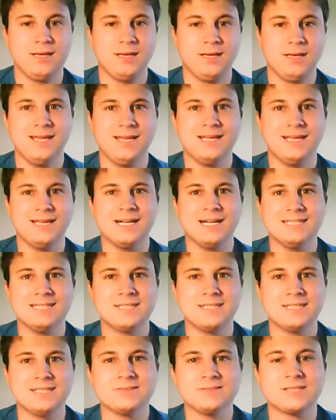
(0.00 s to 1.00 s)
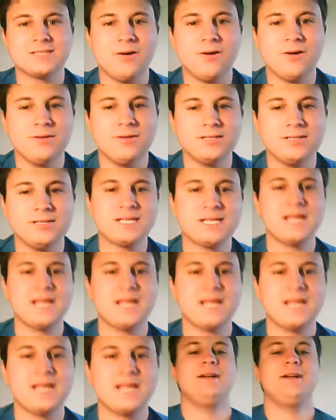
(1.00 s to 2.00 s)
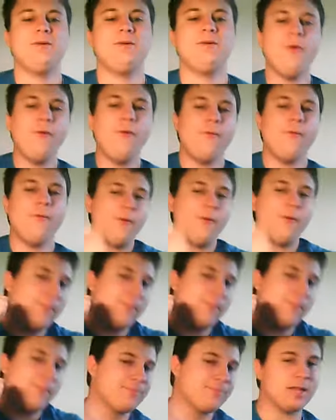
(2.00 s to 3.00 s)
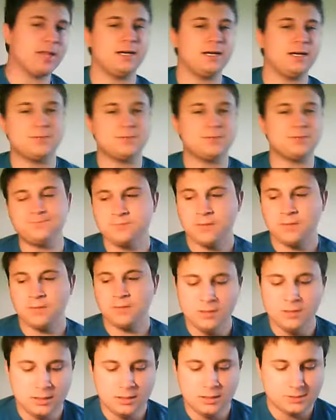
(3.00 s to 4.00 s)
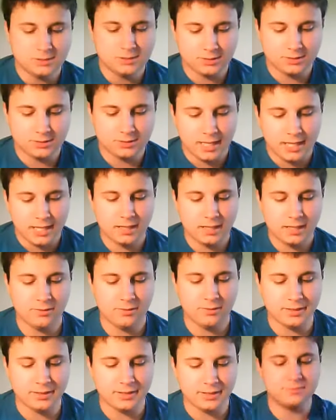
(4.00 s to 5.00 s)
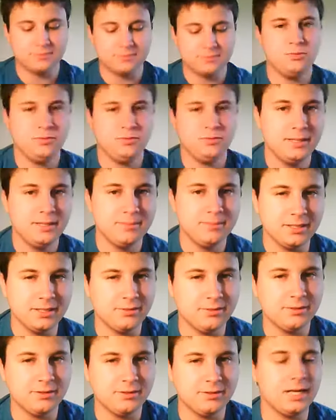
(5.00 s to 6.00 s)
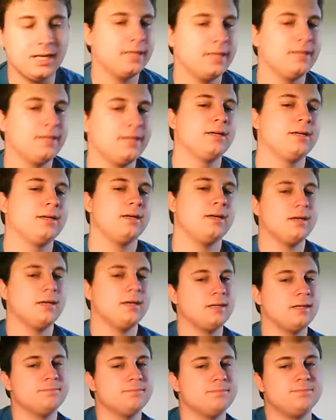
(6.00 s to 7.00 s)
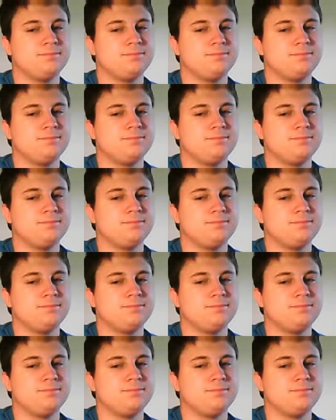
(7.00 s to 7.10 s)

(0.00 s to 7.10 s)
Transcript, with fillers: Hey guys, how's it going? It's Zach here. Um, so today we have quite a bit going on. Um,